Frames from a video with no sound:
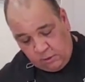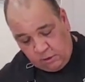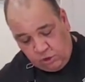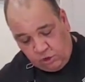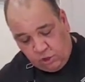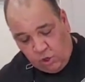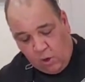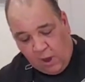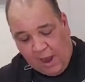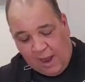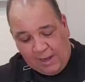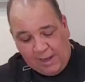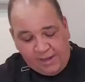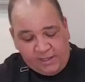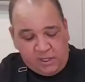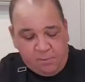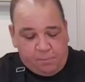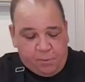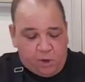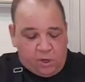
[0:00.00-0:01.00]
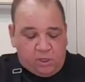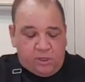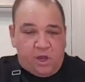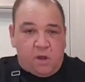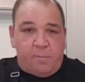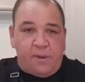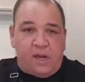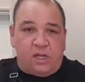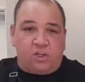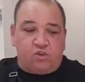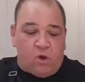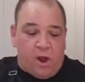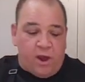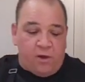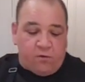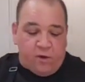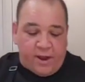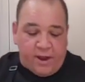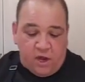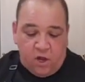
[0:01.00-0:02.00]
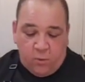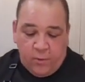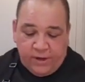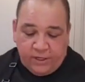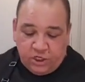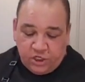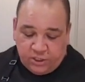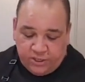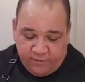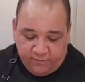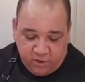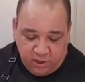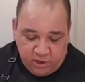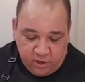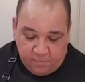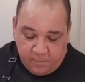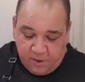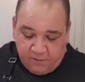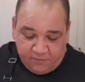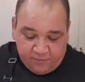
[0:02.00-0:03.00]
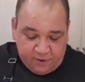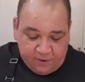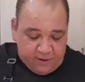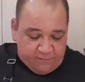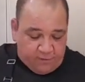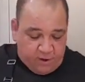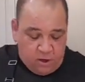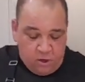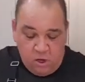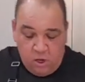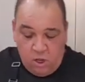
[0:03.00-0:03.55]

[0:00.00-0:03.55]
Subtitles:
So I like to put a little bit of dry oregano in, just give it a little bit of flavor.